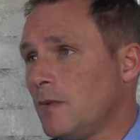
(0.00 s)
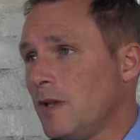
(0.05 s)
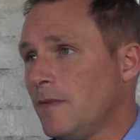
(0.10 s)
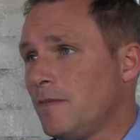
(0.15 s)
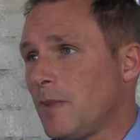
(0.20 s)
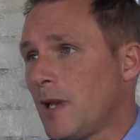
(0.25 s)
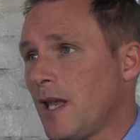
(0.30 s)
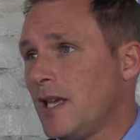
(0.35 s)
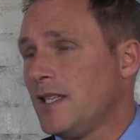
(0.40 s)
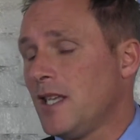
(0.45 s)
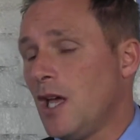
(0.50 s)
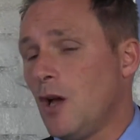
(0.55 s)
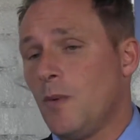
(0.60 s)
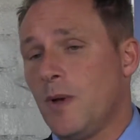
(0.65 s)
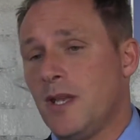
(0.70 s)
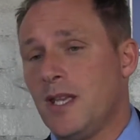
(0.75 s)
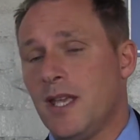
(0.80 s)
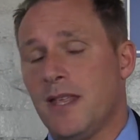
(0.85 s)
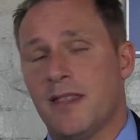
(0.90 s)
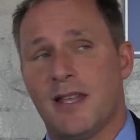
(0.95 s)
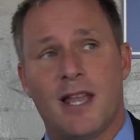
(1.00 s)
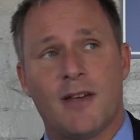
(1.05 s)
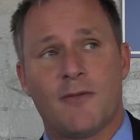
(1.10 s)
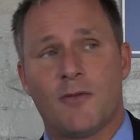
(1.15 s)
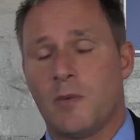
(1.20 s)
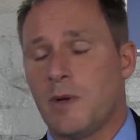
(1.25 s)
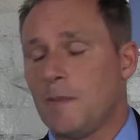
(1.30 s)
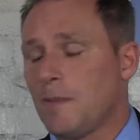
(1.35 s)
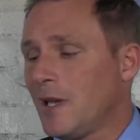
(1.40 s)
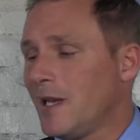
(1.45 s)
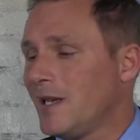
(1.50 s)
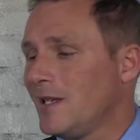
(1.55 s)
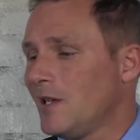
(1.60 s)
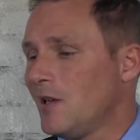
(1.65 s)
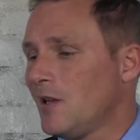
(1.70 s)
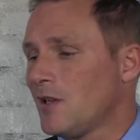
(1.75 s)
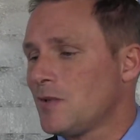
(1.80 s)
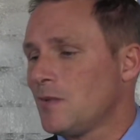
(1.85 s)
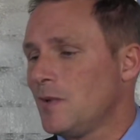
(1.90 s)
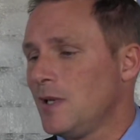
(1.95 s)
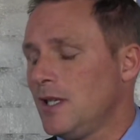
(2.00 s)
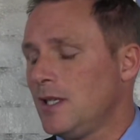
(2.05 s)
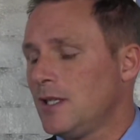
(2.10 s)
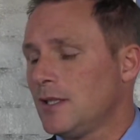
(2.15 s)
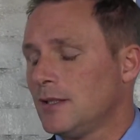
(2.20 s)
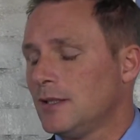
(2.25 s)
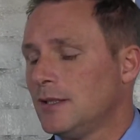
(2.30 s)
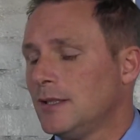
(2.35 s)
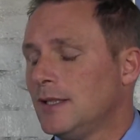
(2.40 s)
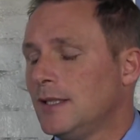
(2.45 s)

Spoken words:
We played nowhere near the level we played last week,